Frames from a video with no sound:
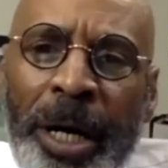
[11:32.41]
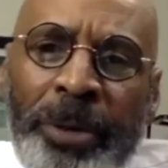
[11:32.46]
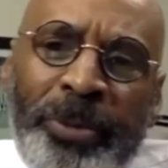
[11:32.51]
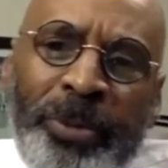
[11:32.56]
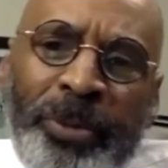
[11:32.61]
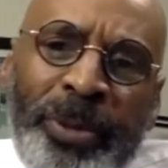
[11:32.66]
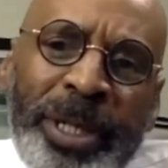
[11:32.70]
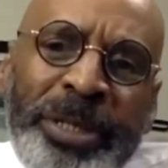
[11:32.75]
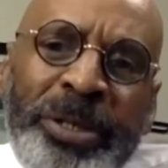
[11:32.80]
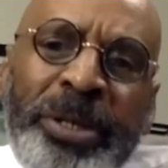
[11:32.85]

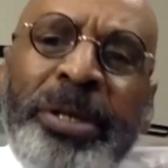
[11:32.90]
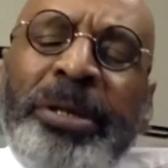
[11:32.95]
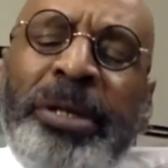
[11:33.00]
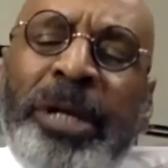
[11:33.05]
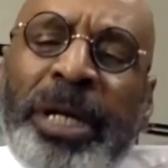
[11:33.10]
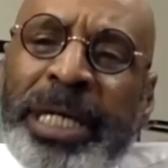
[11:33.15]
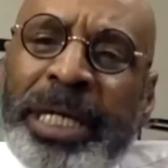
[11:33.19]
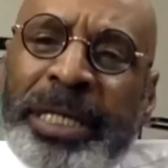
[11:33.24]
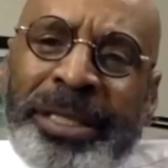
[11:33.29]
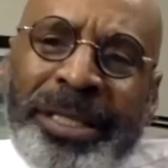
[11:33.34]
When you
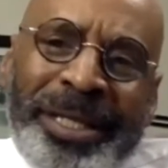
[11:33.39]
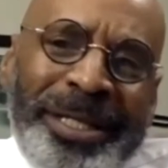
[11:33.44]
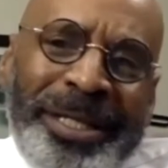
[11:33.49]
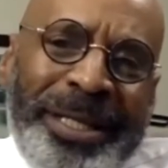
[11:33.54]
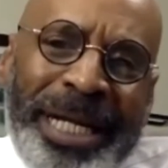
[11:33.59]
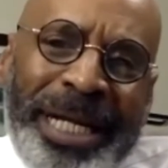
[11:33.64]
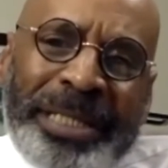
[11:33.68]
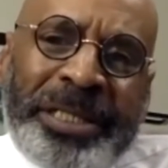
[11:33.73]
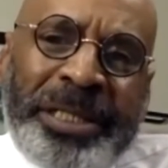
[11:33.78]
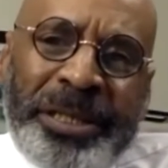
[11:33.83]
look at the
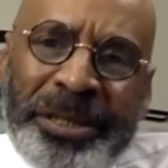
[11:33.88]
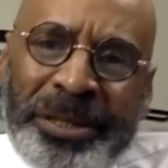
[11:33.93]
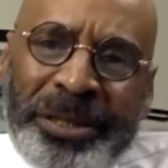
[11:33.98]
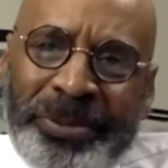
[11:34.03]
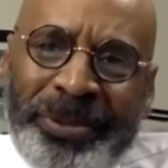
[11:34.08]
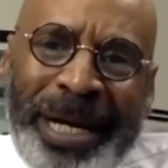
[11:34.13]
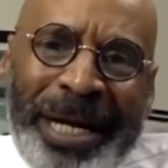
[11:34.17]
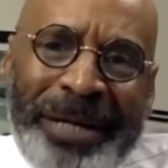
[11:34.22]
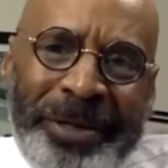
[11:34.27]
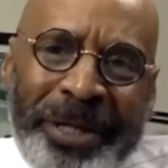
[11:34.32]
elections
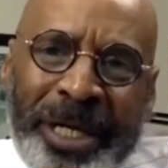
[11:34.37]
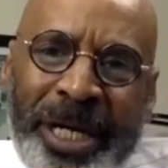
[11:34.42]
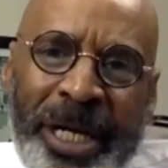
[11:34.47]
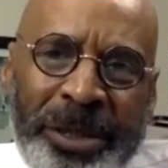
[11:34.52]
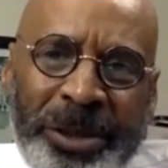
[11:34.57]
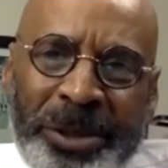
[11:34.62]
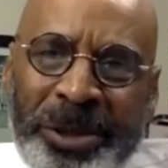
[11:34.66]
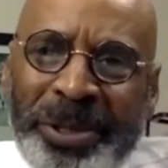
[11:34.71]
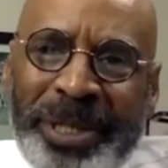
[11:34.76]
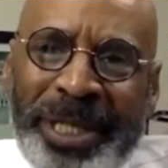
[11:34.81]
around the
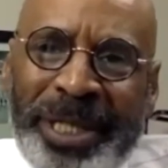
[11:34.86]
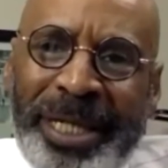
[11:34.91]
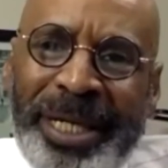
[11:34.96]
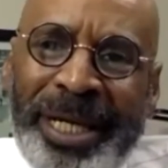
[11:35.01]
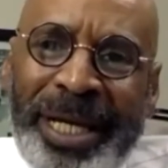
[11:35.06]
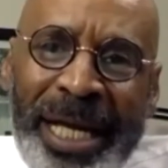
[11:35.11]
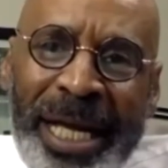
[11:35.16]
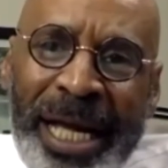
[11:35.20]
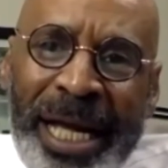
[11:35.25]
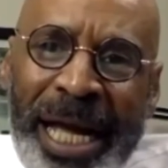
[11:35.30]
country,
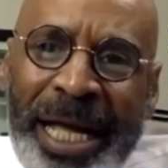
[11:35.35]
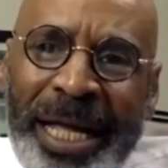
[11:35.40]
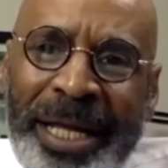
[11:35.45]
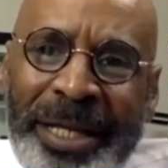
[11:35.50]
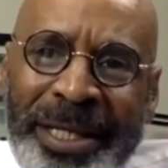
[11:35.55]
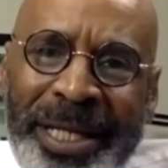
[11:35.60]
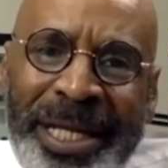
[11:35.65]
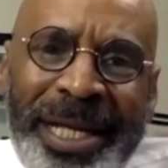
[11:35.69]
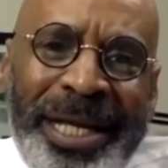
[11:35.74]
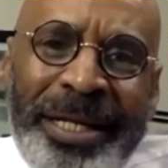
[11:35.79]

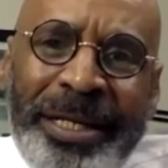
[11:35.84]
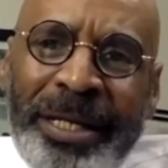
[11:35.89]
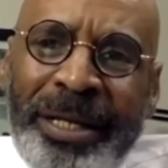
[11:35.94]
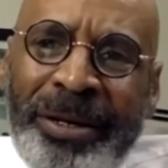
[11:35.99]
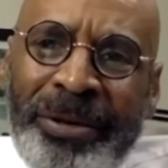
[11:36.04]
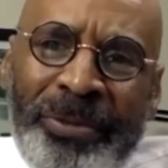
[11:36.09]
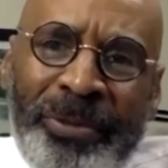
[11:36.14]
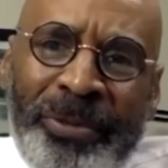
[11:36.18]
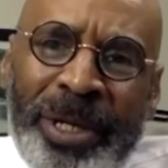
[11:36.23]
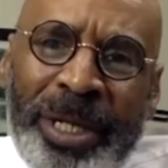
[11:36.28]
and then
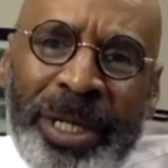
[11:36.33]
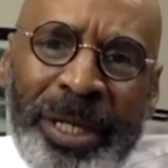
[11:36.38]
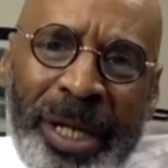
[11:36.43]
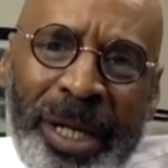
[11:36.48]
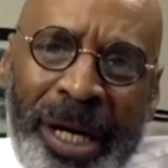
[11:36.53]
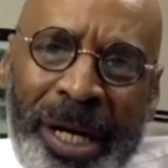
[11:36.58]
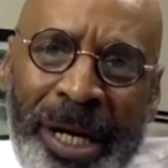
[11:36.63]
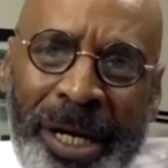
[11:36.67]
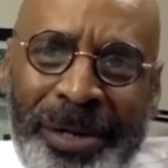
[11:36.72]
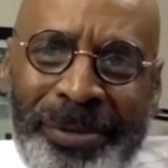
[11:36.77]
when
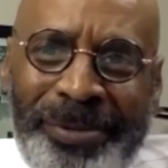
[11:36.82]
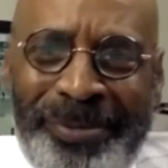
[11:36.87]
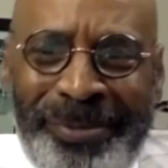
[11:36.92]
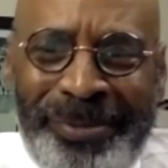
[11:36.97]
I